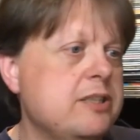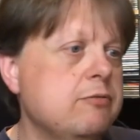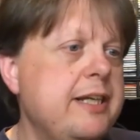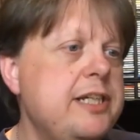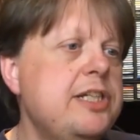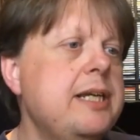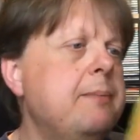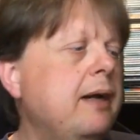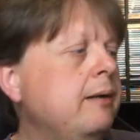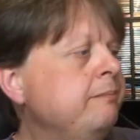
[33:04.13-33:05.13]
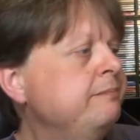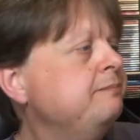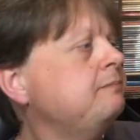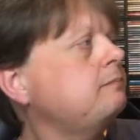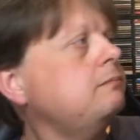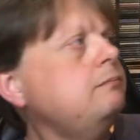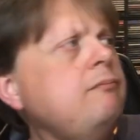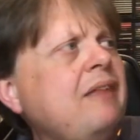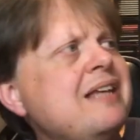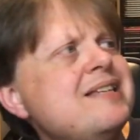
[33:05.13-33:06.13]
that's already cheaper.
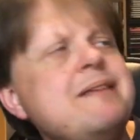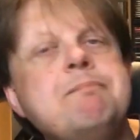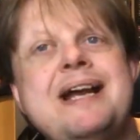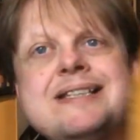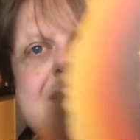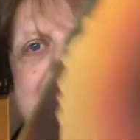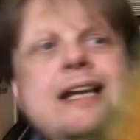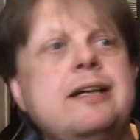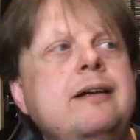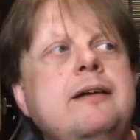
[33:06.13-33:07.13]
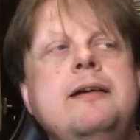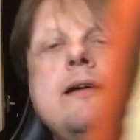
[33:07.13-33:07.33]
It's in better nick